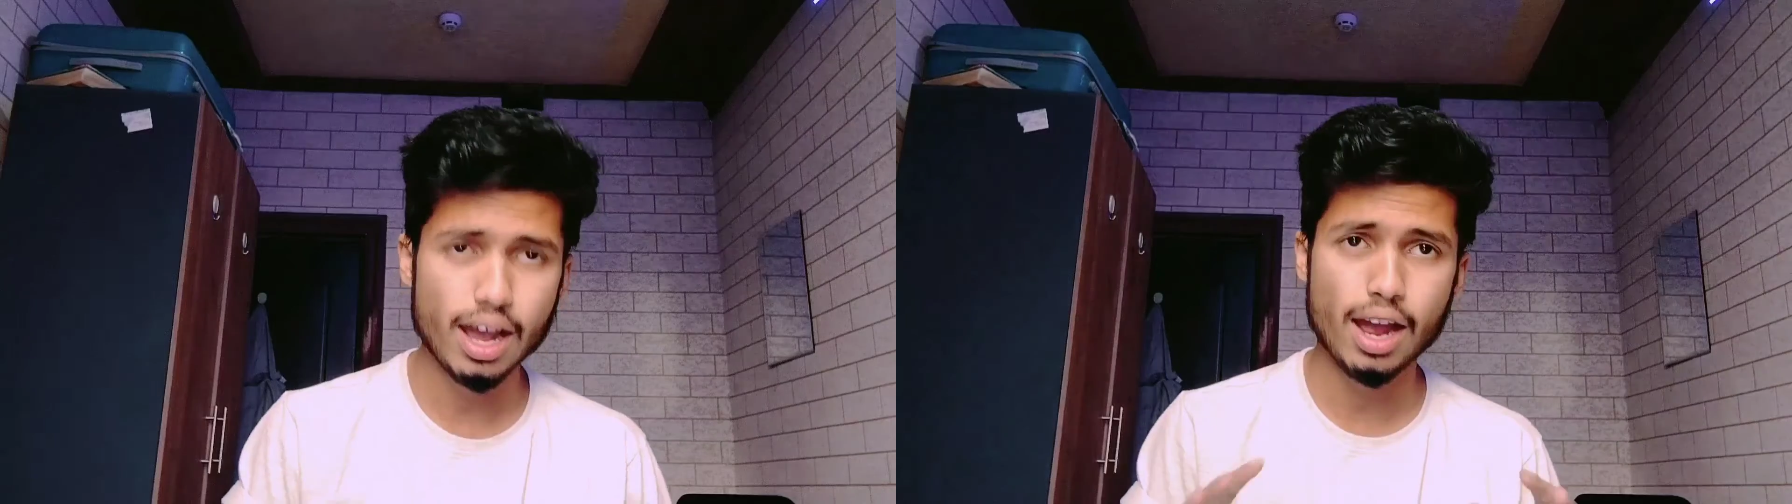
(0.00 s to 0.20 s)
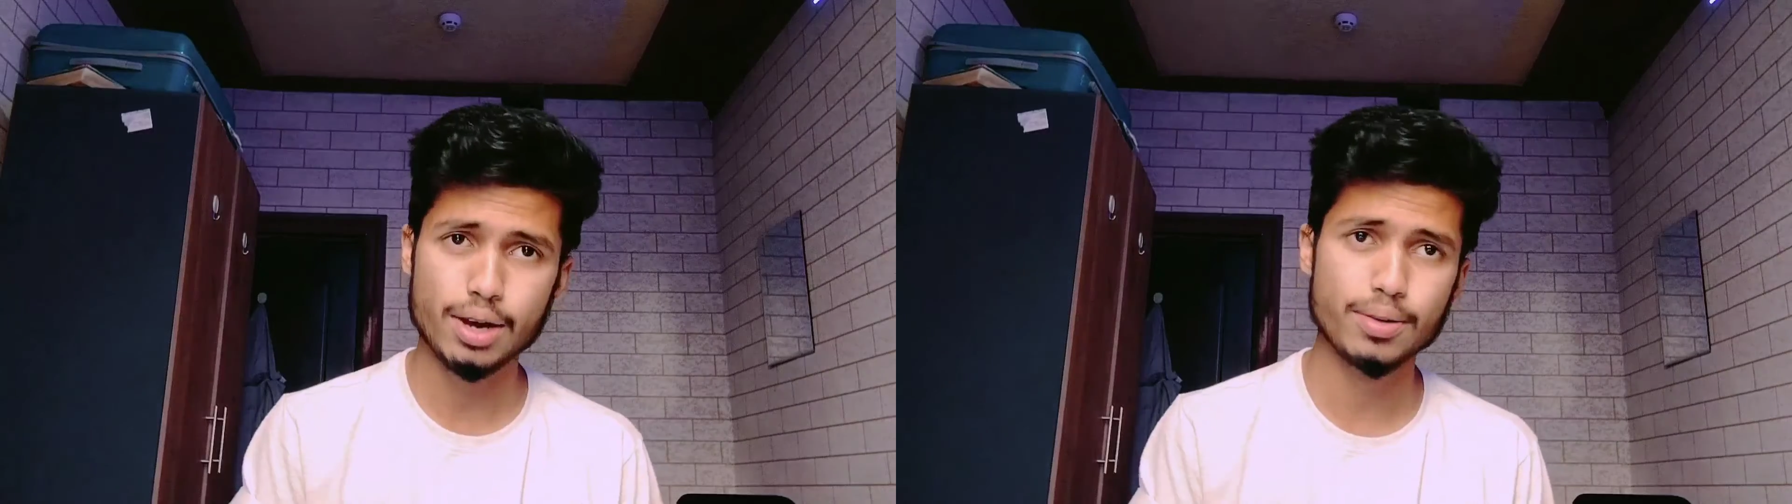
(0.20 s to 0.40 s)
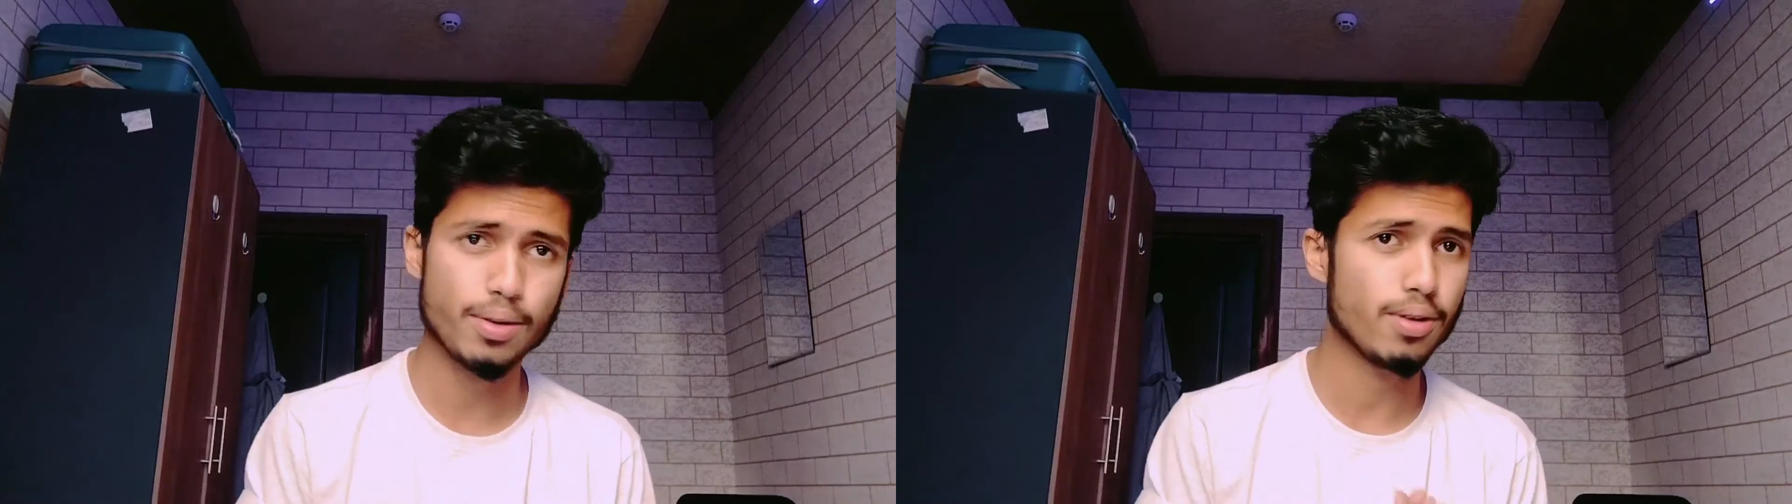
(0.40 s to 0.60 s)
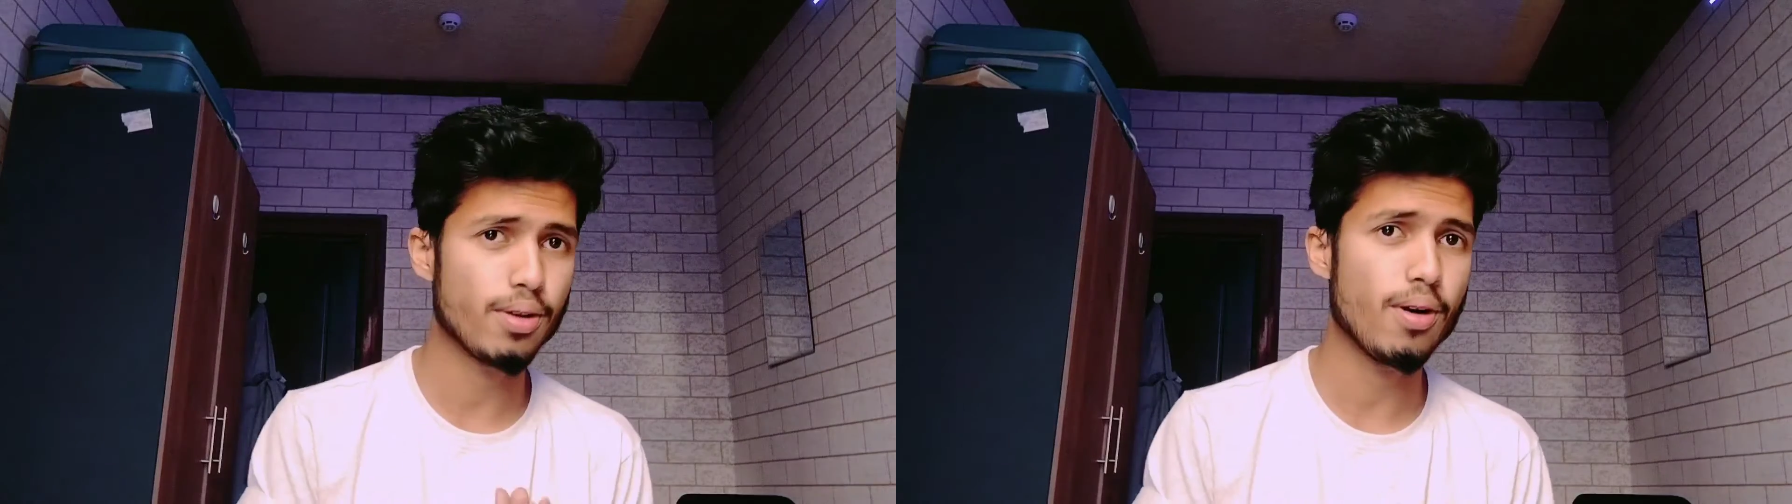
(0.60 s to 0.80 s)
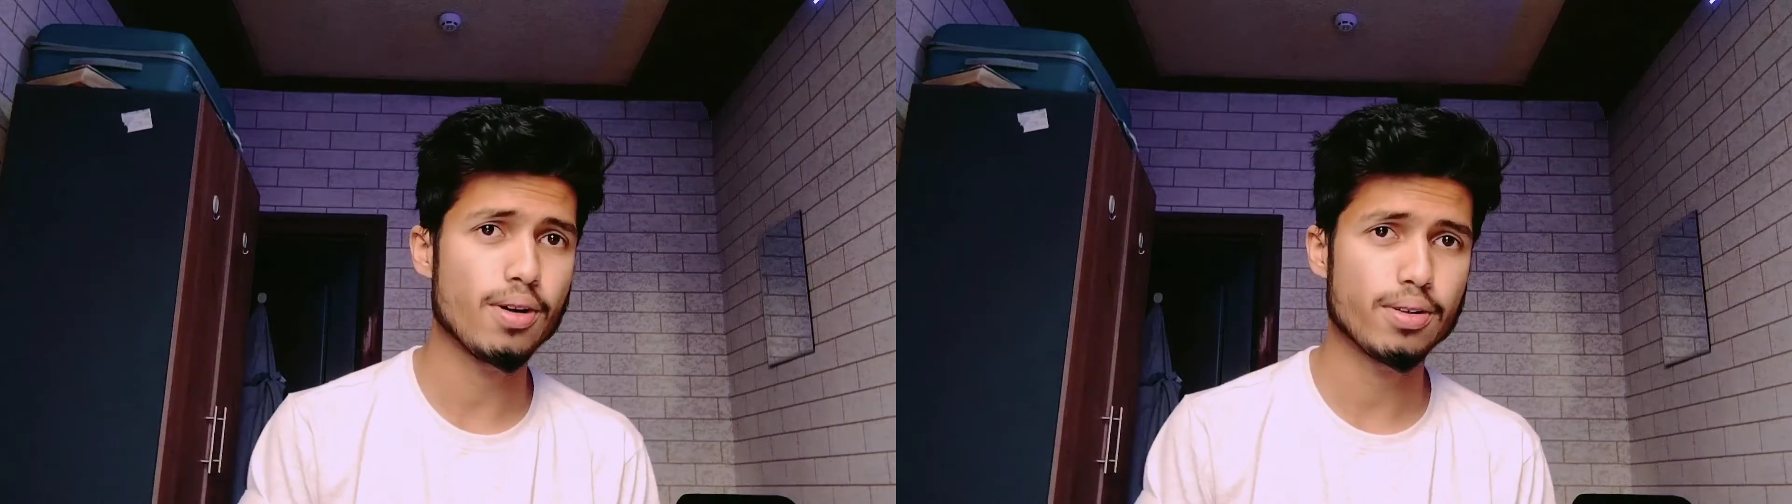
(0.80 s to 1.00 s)
hand on
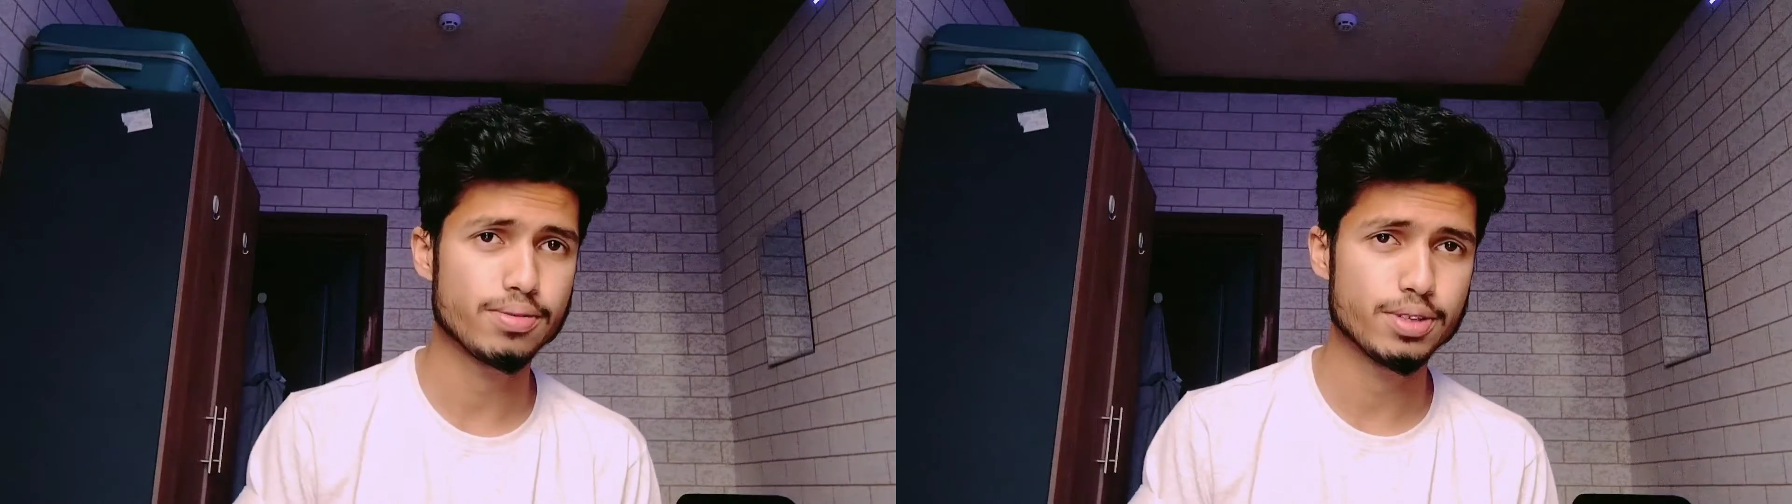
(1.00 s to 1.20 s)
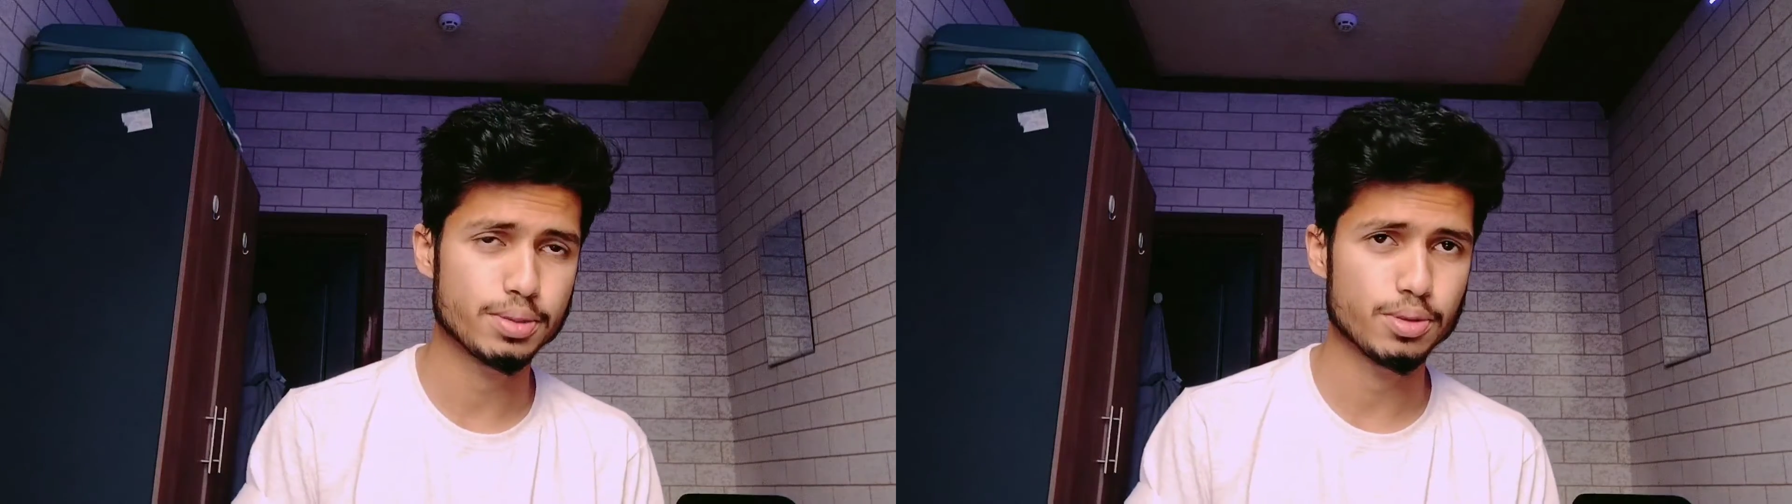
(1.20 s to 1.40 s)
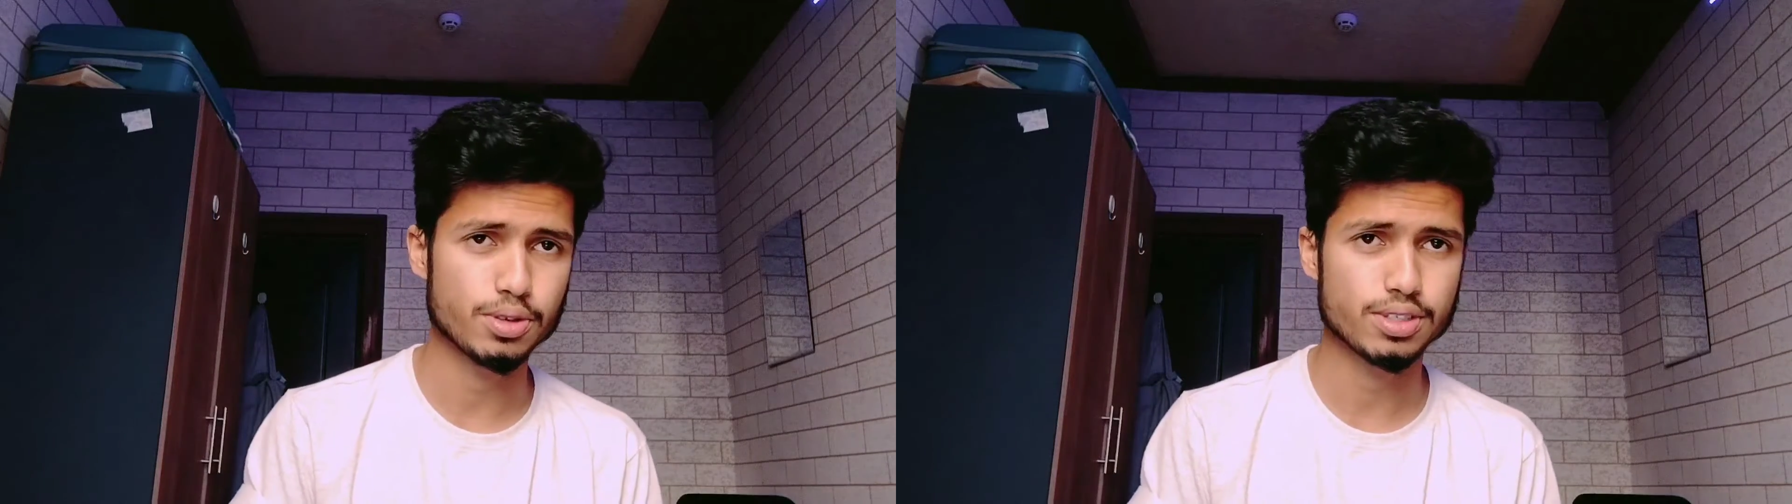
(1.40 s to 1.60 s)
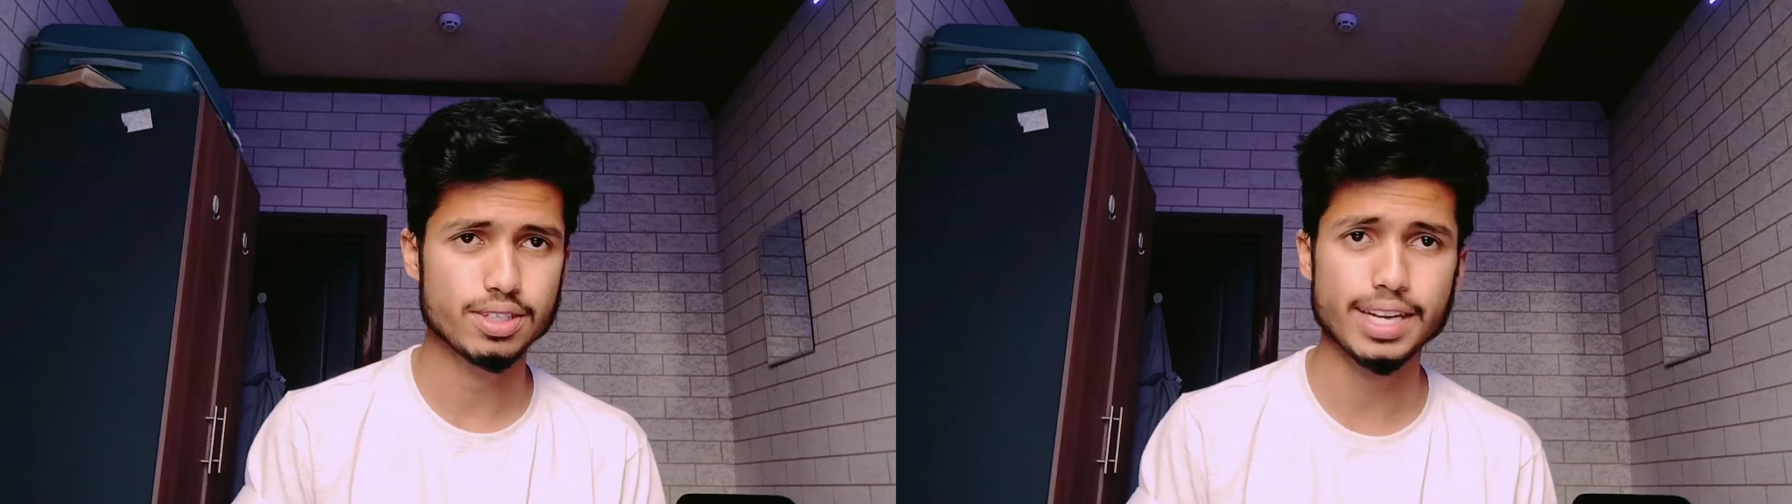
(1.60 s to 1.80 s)
all of these books